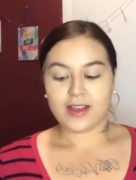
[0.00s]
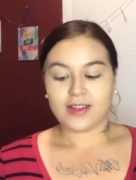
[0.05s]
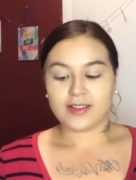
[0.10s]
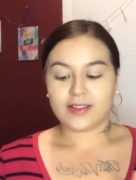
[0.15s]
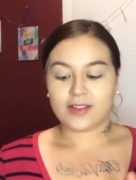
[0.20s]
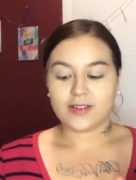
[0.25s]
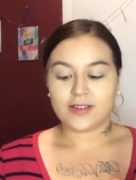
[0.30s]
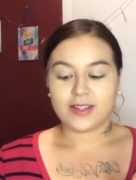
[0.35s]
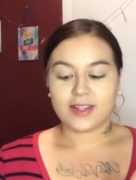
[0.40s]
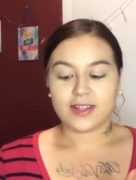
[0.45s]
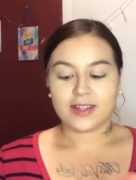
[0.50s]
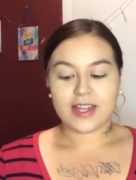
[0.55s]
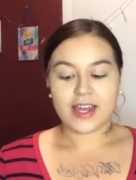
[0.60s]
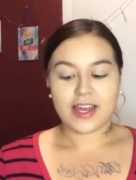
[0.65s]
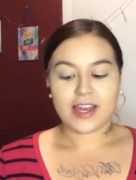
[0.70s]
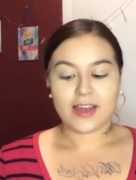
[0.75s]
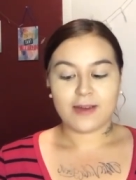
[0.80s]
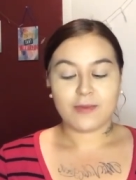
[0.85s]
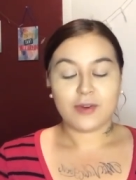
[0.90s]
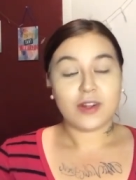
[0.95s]
So
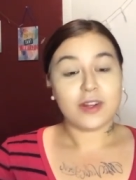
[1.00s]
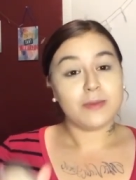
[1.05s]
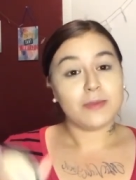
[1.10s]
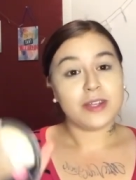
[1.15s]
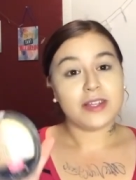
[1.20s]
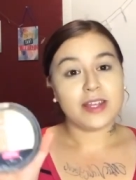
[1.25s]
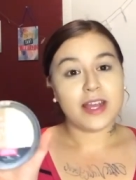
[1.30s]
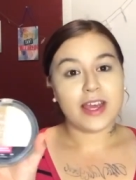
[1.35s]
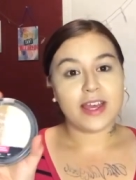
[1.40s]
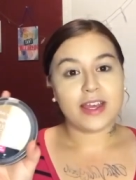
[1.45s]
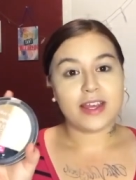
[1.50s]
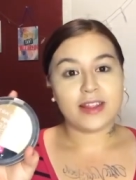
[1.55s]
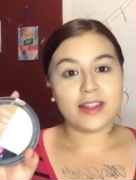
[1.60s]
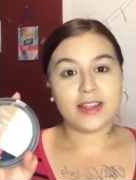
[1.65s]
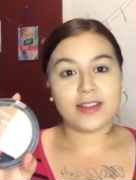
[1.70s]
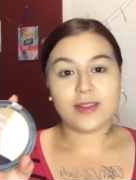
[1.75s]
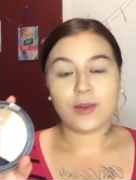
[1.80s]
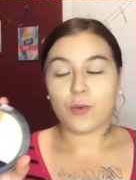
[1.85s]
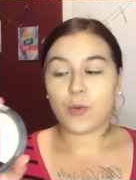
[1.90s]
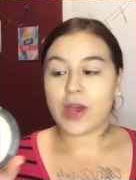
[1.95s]
today I'm going to be taking
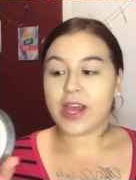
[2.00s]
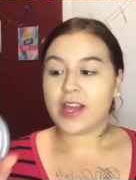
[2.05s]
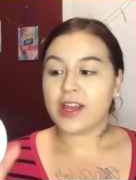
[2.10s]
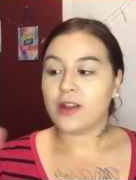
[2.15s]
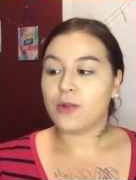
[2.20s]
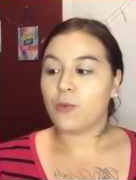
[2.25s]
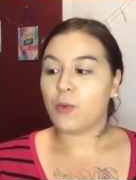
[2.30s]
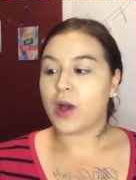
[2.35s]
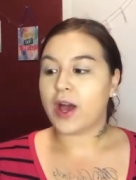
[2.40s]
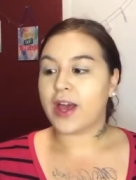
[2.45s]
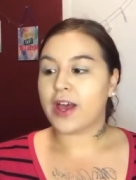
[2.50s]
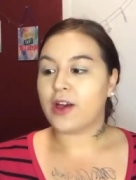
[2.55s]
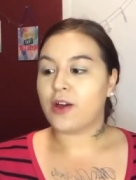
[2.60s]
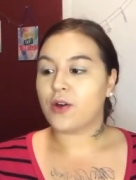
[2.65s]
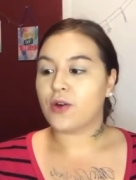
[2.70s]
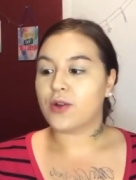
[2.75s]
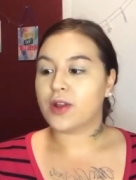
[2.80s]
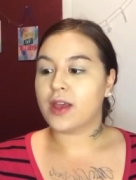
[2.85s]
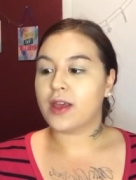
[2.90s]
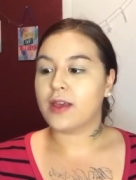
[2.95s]
this Wet n
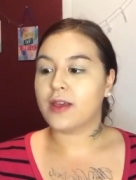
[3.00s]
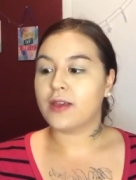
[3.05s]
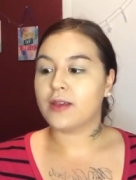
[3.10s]
Wild